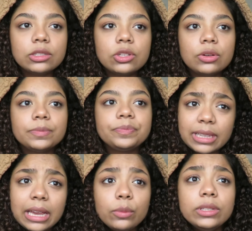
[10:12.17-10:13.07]
So
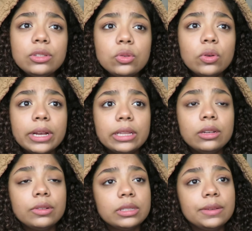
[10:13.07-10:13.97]
I went to school, I got
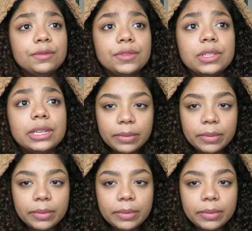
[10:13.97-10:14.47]
there around 7:15.